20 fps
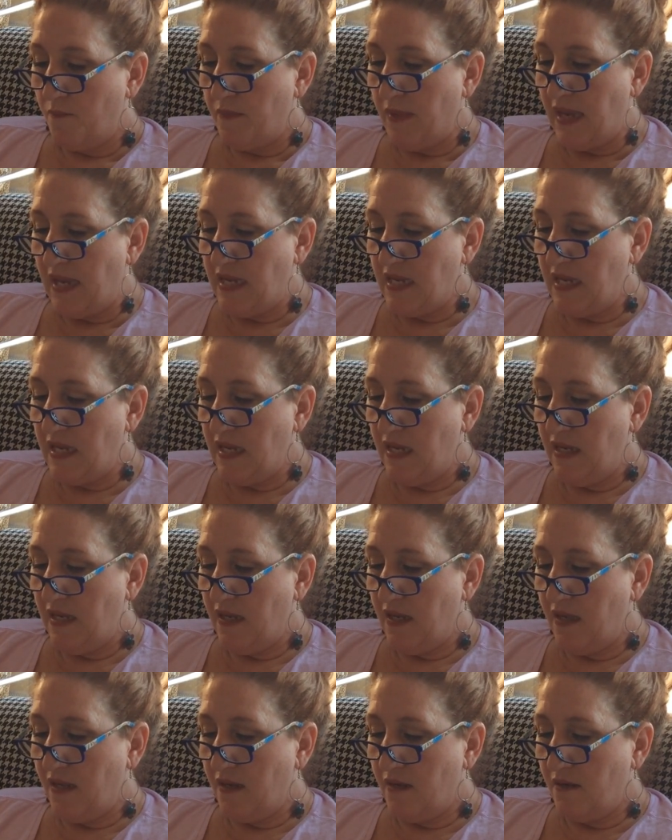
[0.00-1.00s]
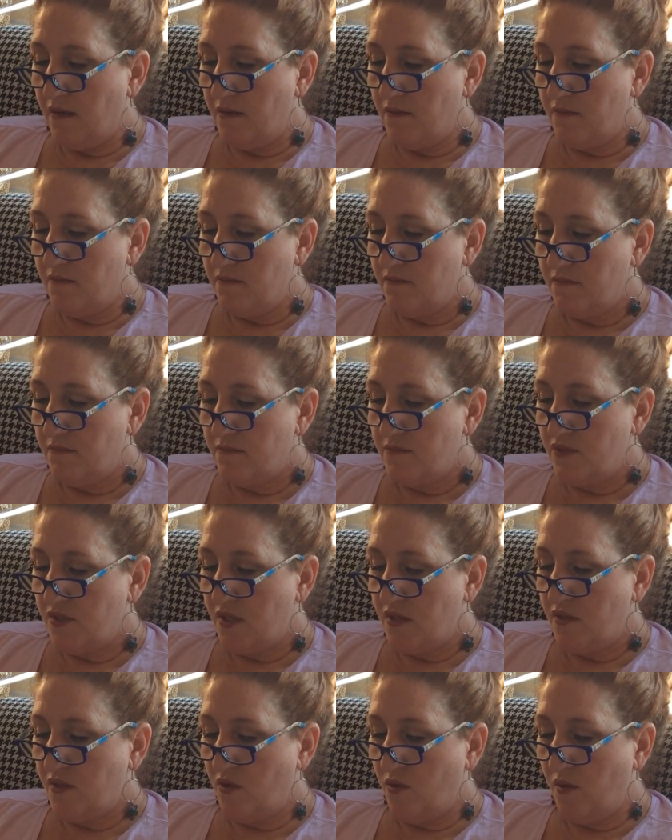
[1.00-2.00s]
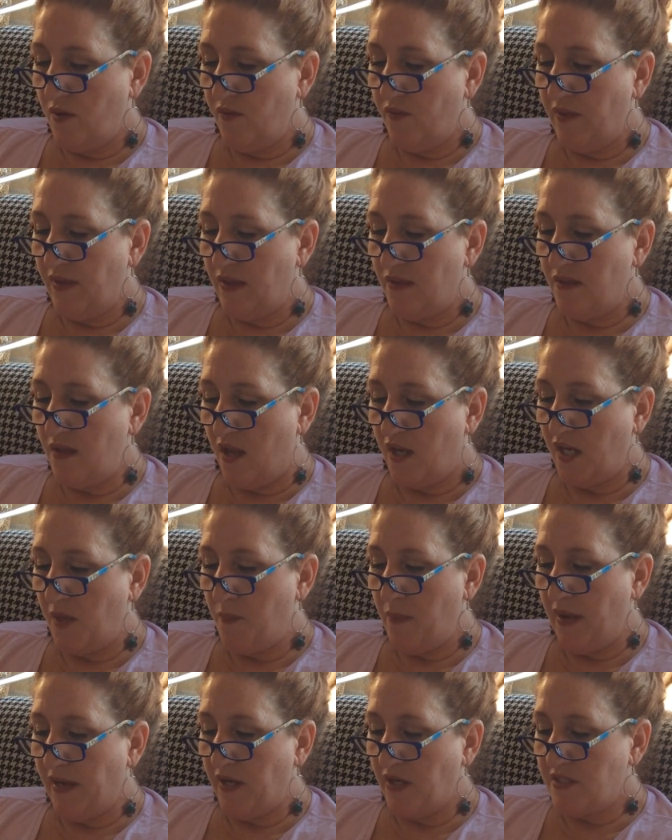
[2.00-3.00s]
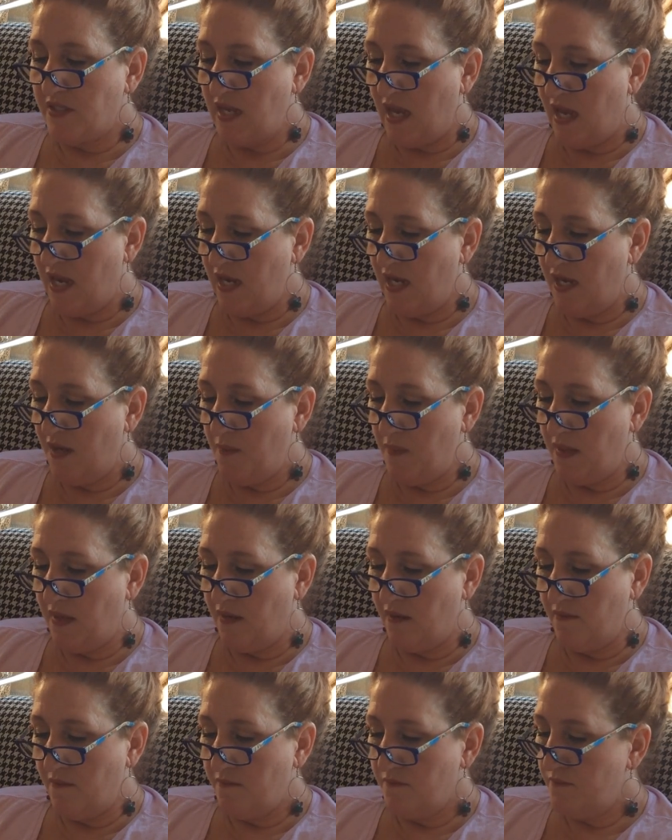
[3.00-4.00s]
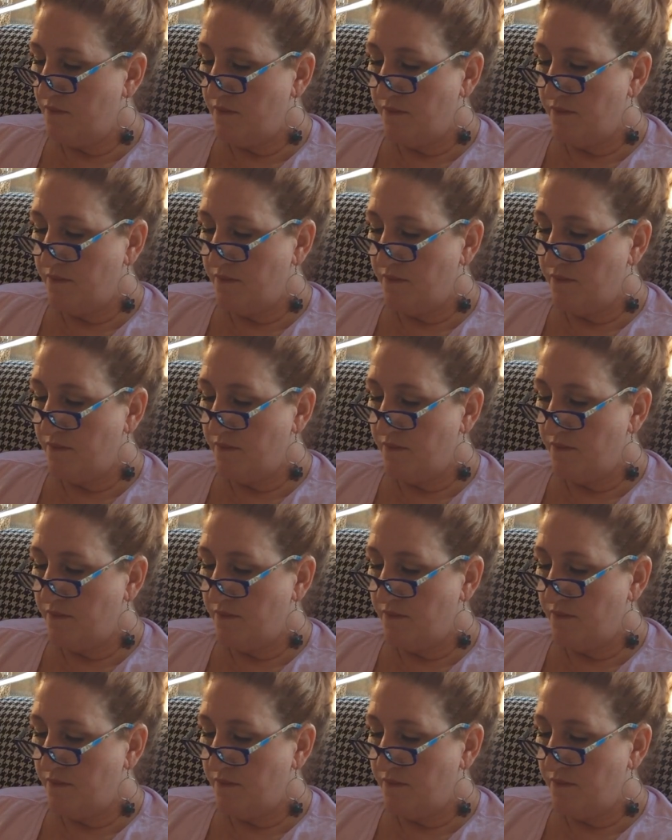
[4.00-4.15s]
baking and just doing things to occupy your time. And